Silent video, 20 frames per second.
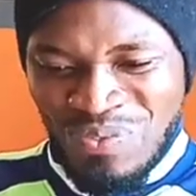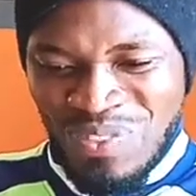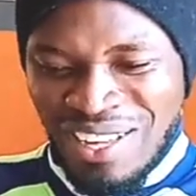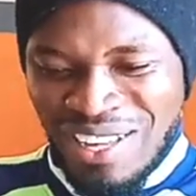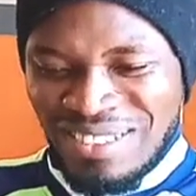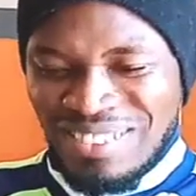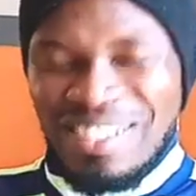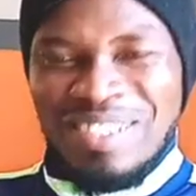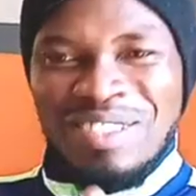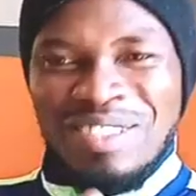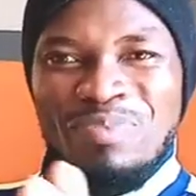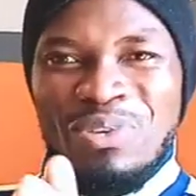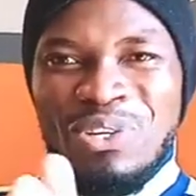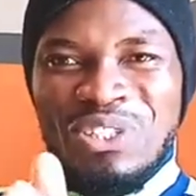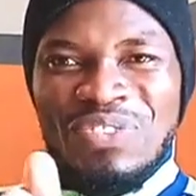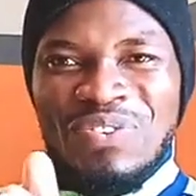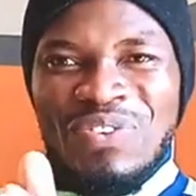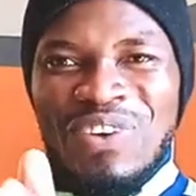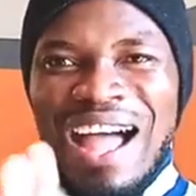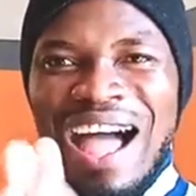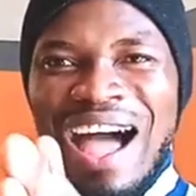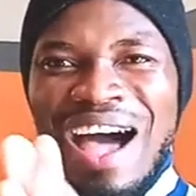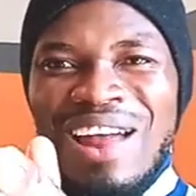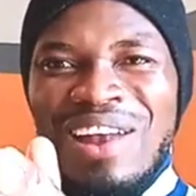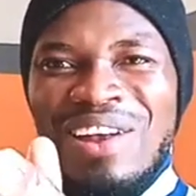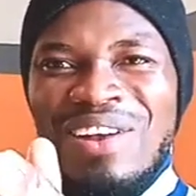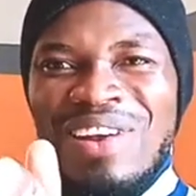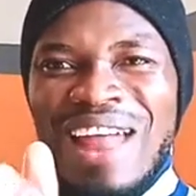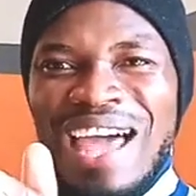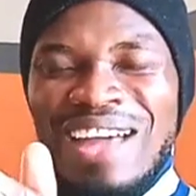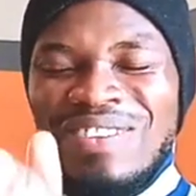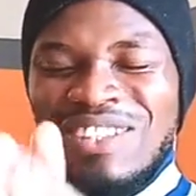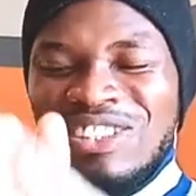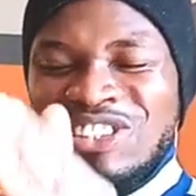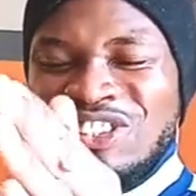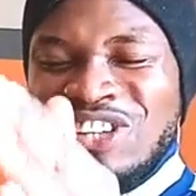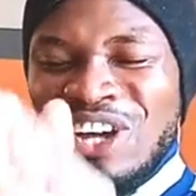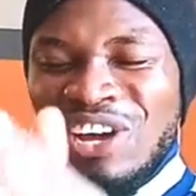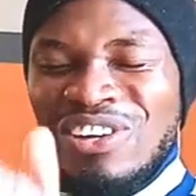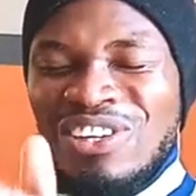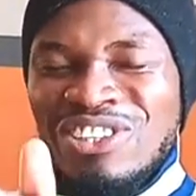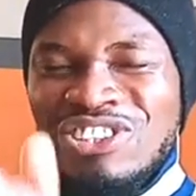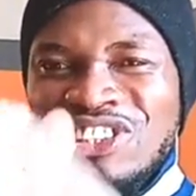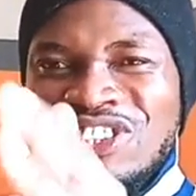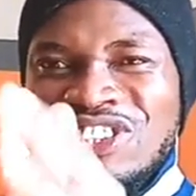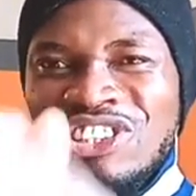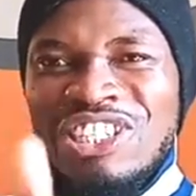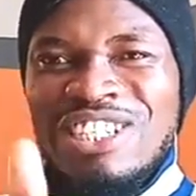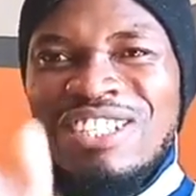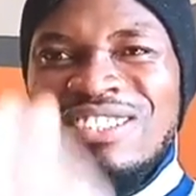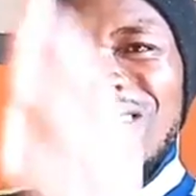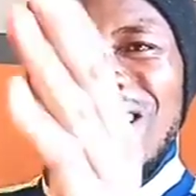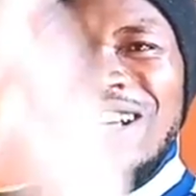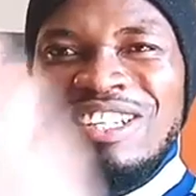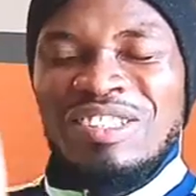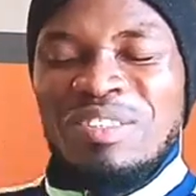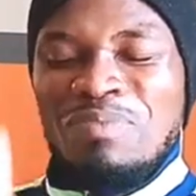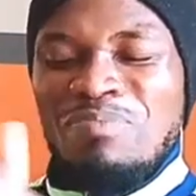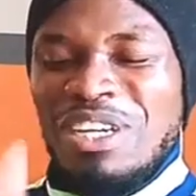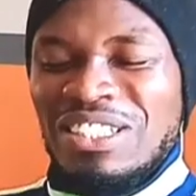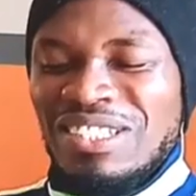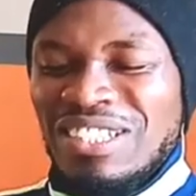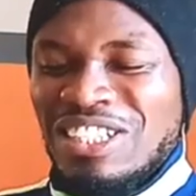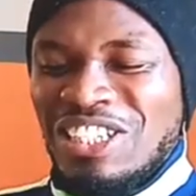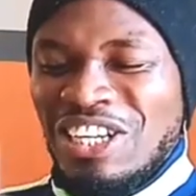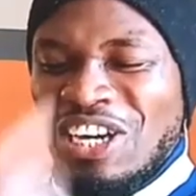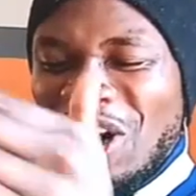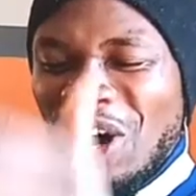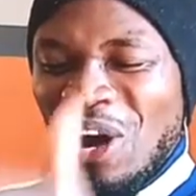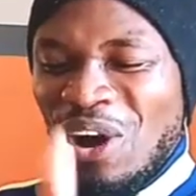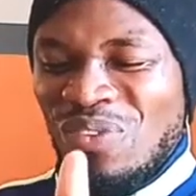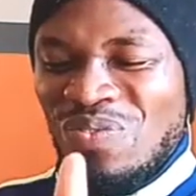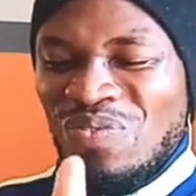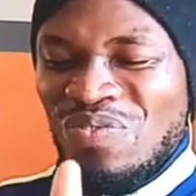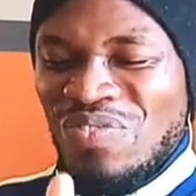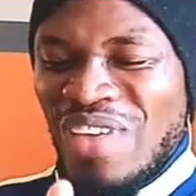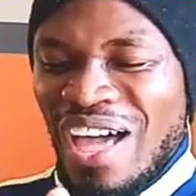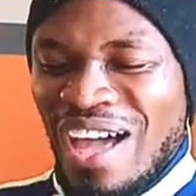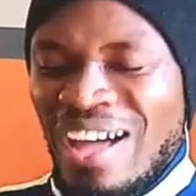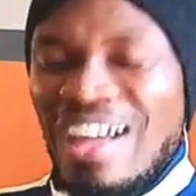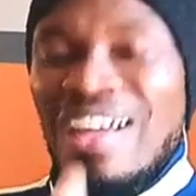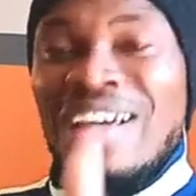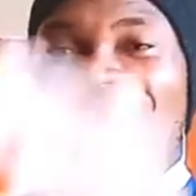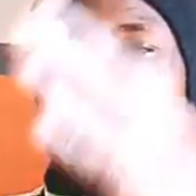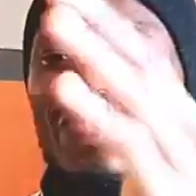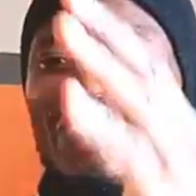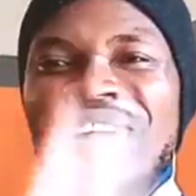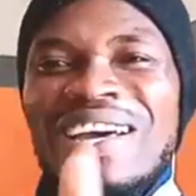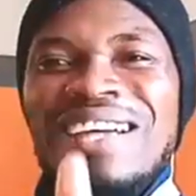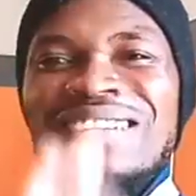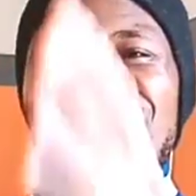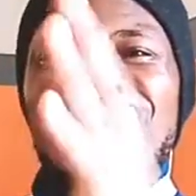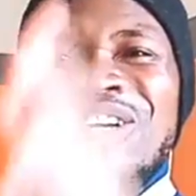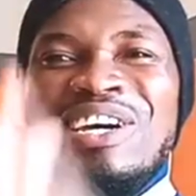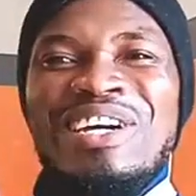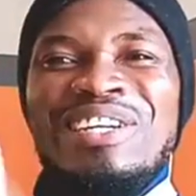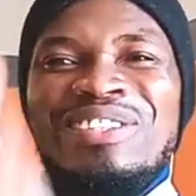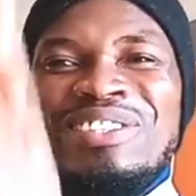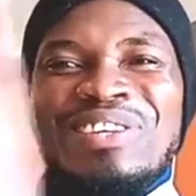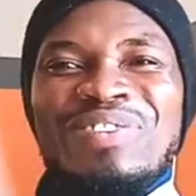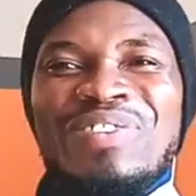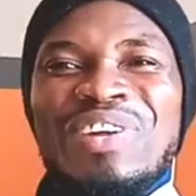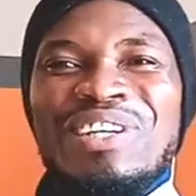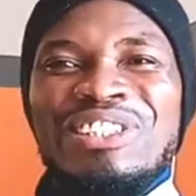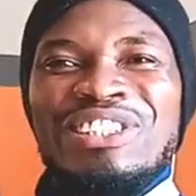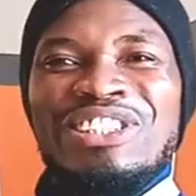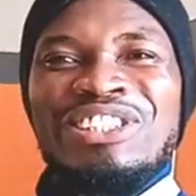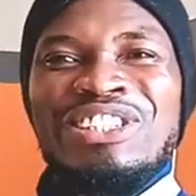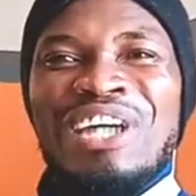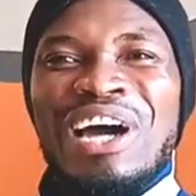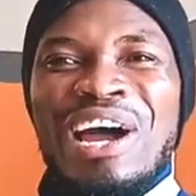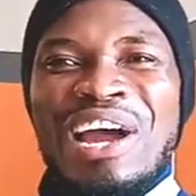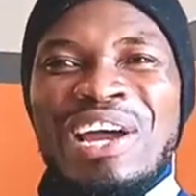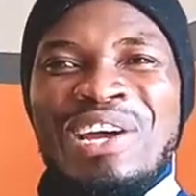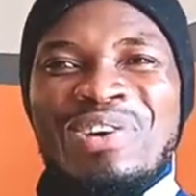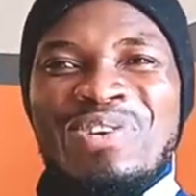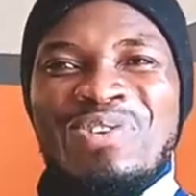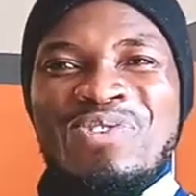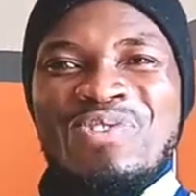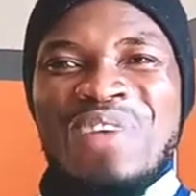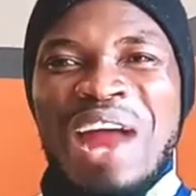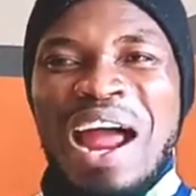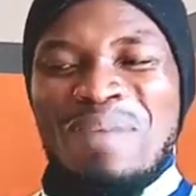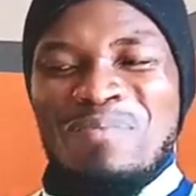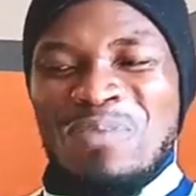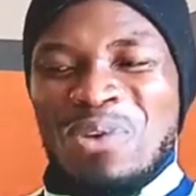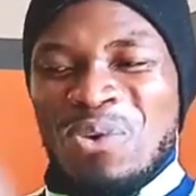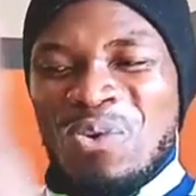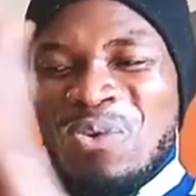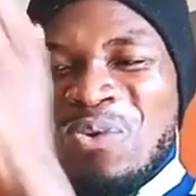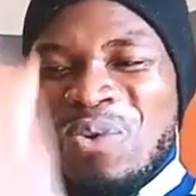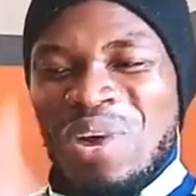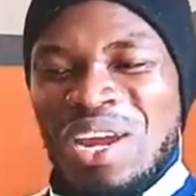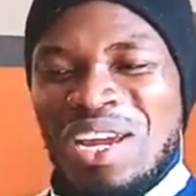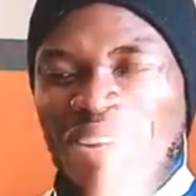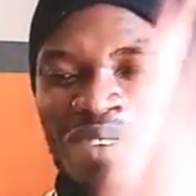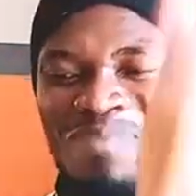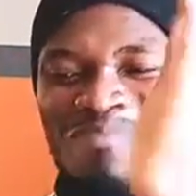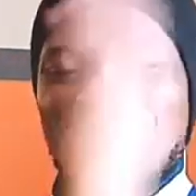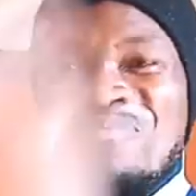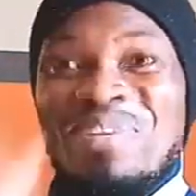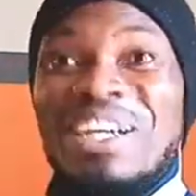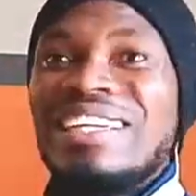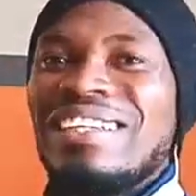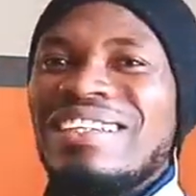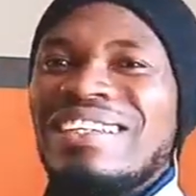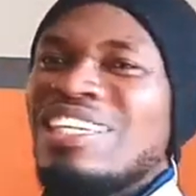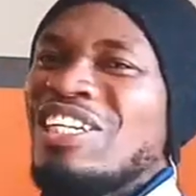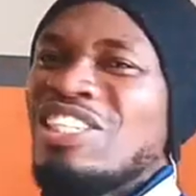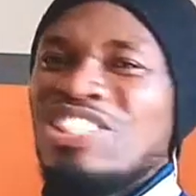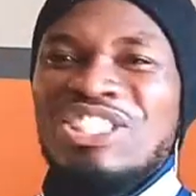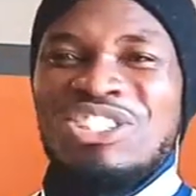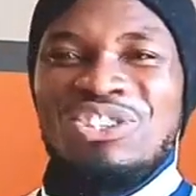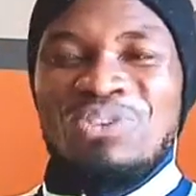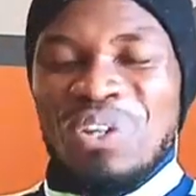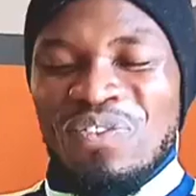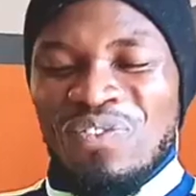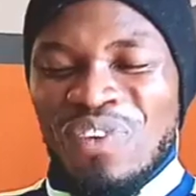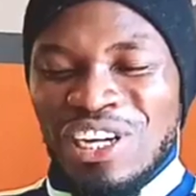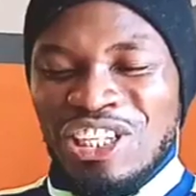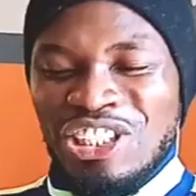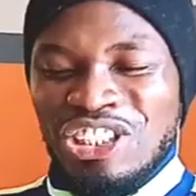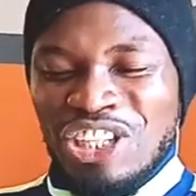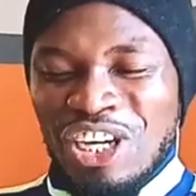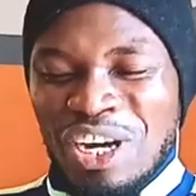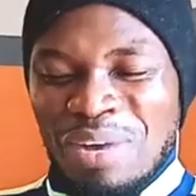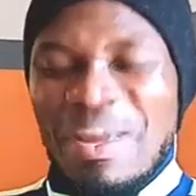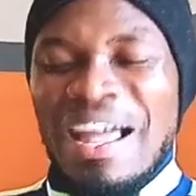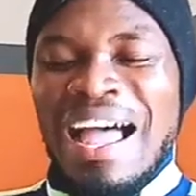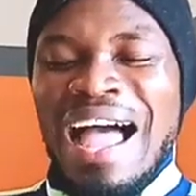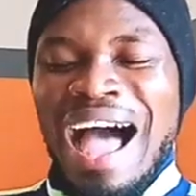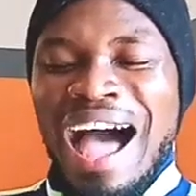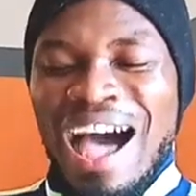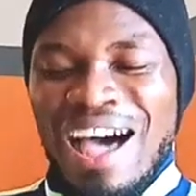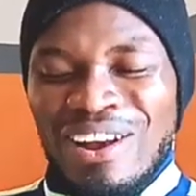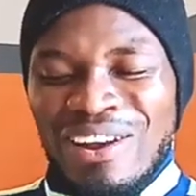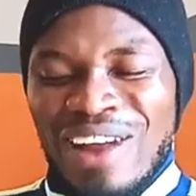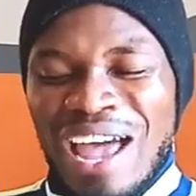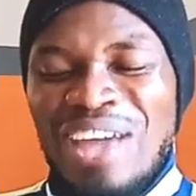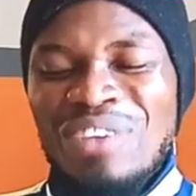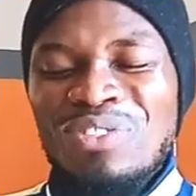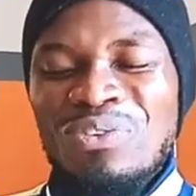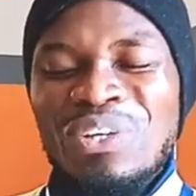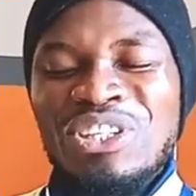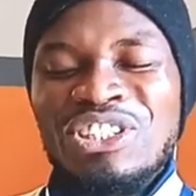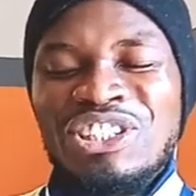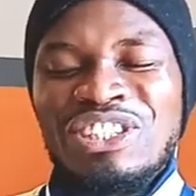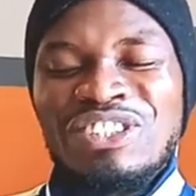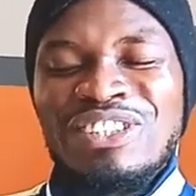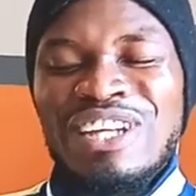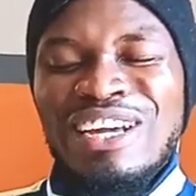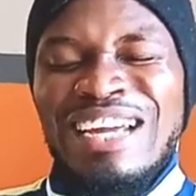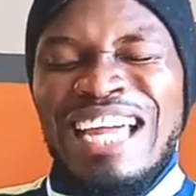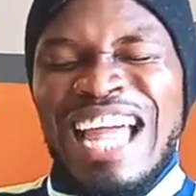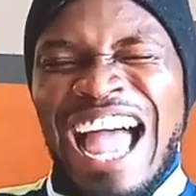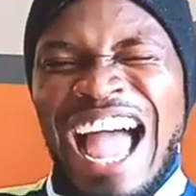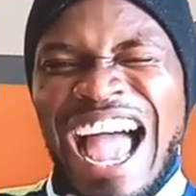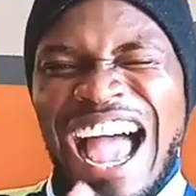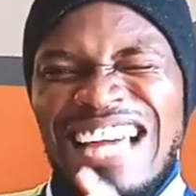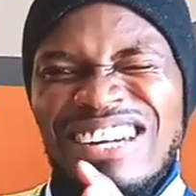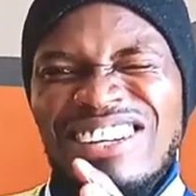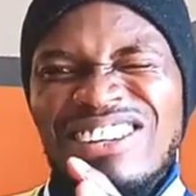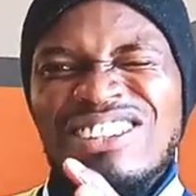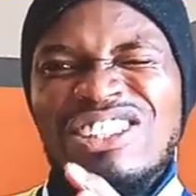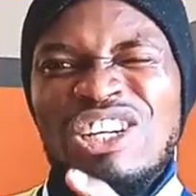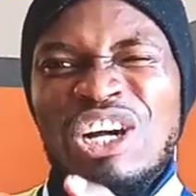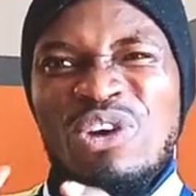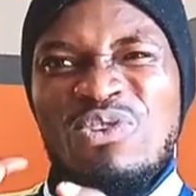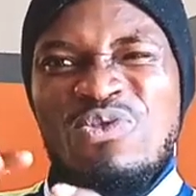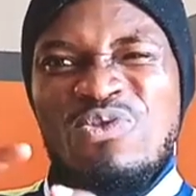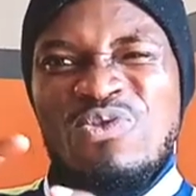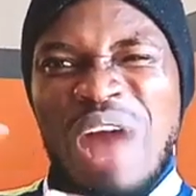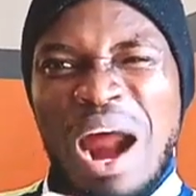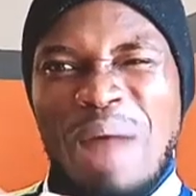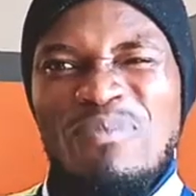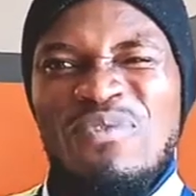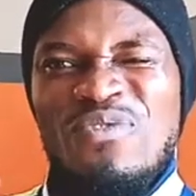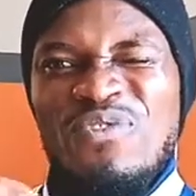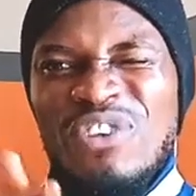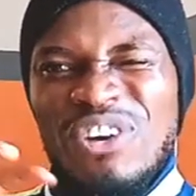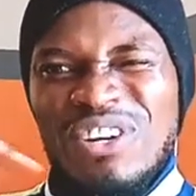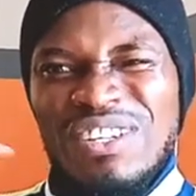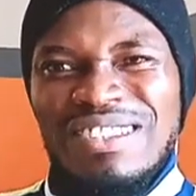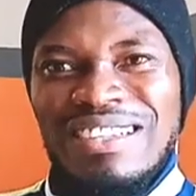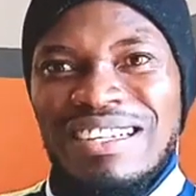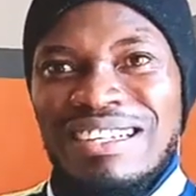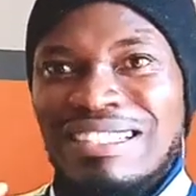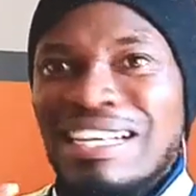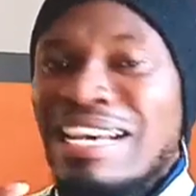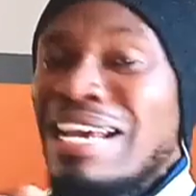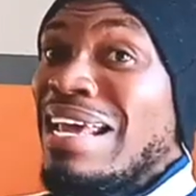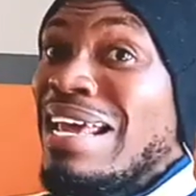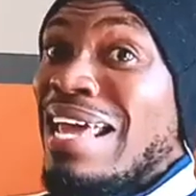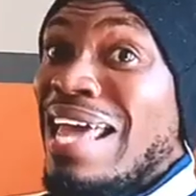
This is beautiful. I like the talent she is exhibiting on that. This is the Thai rap queen, Milli. She's doing a fine job. I like the way she's like handling her rap verses.